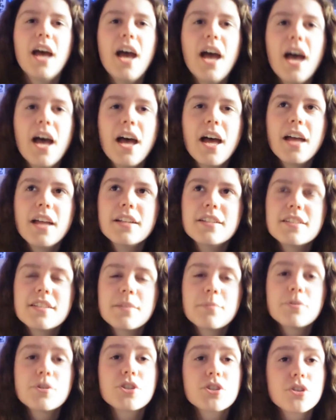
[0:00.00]
and
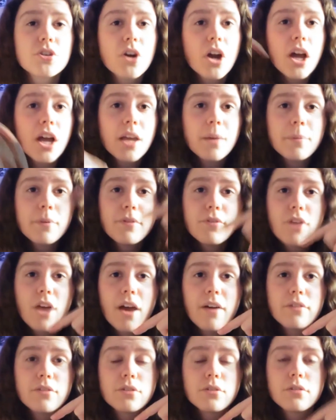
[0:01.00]
subscribe if you
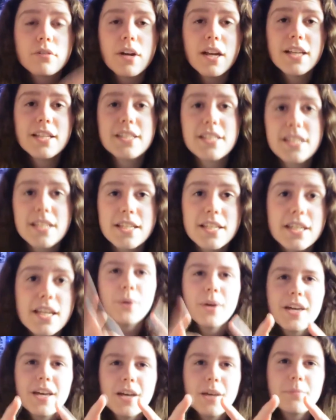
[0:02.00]
haven't already.
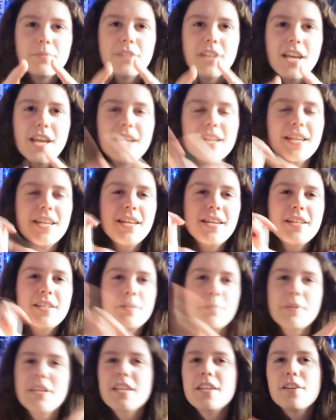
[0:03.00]
Quick update, it has
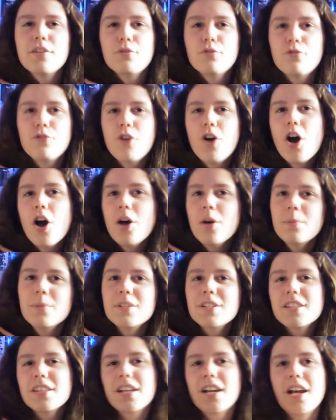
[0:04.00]
been
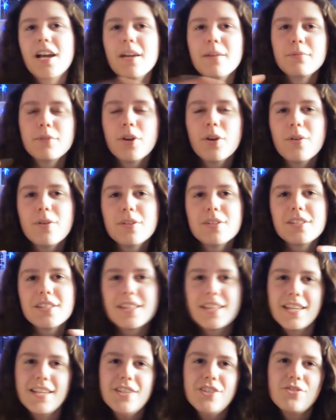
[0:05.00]
confirmed that I'm going to the
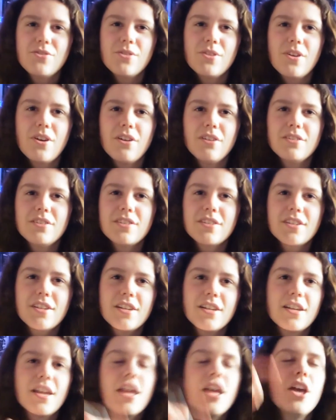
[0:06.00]
History
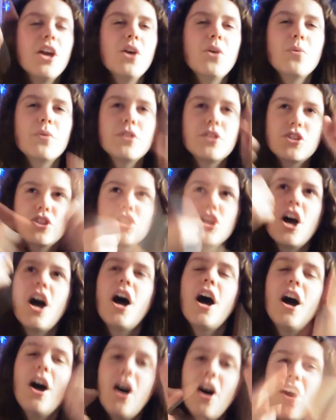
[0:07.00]
concert with
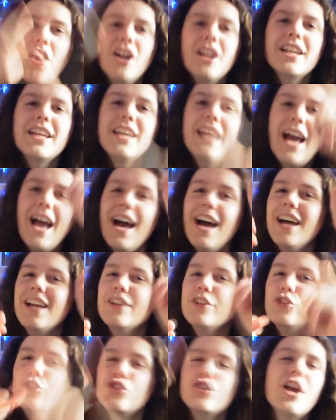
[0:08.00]
Shah, Holly
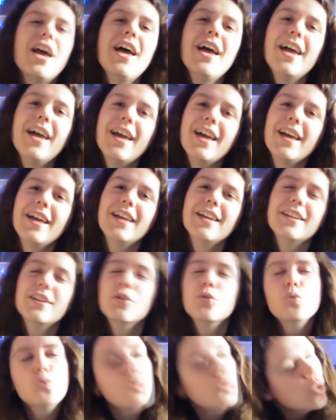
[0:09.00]
and
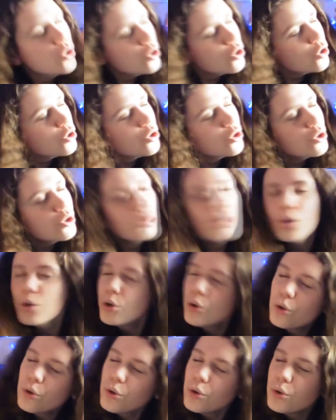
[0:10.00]
Jen.
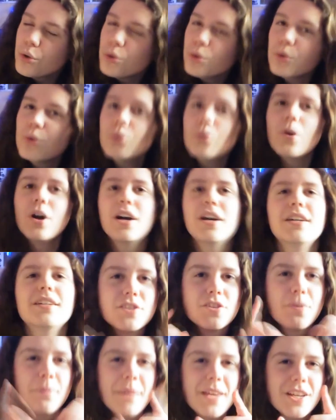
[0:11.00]
Woohoo!
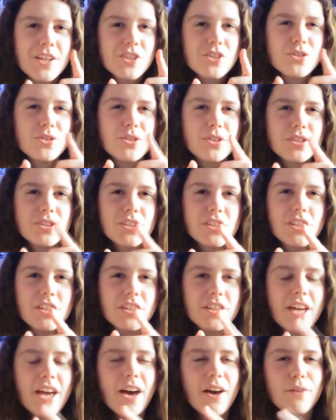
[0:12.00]
So make sure to
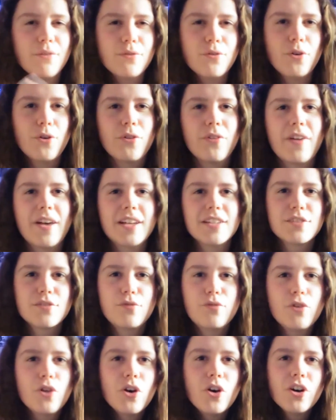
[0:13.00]
look out for that
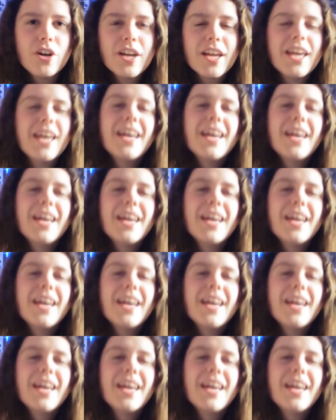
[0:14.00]
vlog,